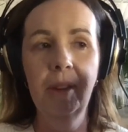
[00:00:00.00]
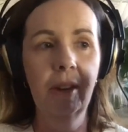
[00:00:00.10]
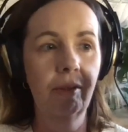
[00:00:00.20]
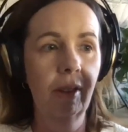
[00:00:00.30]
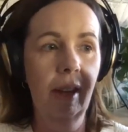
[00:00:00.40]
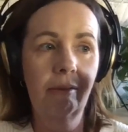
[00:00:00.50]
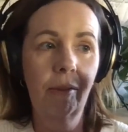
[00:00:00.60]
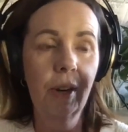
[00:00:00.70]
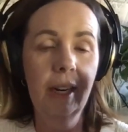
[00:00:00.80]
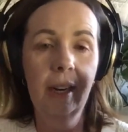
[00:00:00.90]
for like
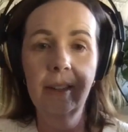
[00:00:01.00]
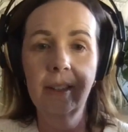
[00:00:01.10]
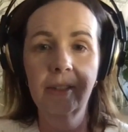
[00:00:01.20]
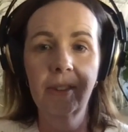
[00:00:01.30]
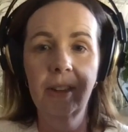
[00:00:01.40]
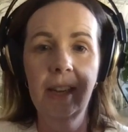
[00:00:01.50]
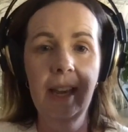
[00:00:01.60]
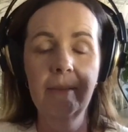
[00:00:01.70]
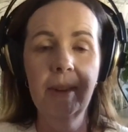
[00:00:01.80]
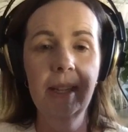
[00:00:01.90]
$40 for a
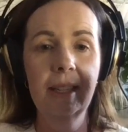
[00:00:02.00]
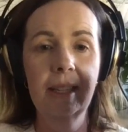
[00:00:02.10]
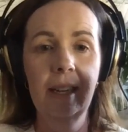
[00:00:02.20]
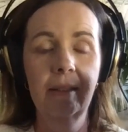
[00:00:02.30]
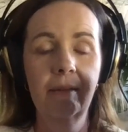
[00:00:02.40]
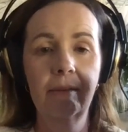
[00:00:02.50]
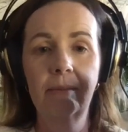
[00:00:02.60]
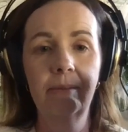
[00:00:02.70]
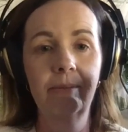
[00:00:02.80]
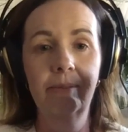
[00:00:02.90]
game instead of,
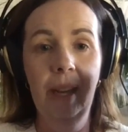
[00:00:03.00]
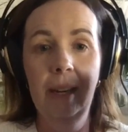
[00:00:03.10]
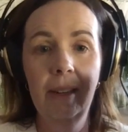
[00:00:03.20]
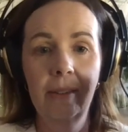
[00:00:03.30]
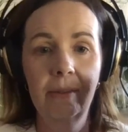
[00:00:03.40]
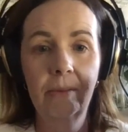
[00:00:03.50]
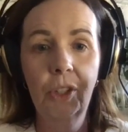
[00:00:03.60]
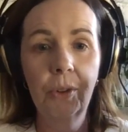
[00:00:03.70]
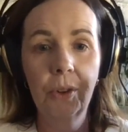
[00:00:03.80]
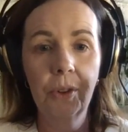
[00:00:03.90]
I don't know,
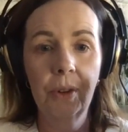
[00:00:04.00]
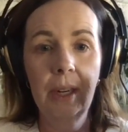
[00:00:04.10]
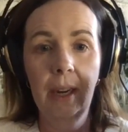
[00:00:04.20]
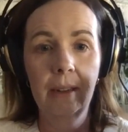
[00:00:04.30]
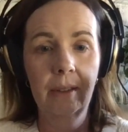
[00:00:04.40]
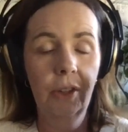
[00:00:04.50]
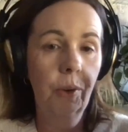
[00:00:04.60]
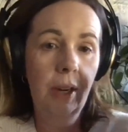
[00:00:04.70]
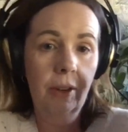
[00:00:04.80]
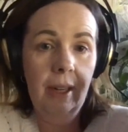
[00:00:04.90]

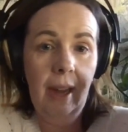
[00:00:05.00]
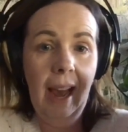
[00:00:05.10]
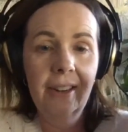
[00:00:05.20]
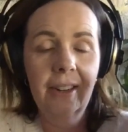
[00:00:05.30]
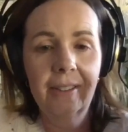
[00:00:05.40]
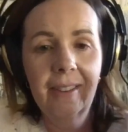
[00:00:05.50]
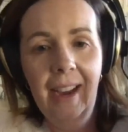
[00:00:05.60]
200. I don't know.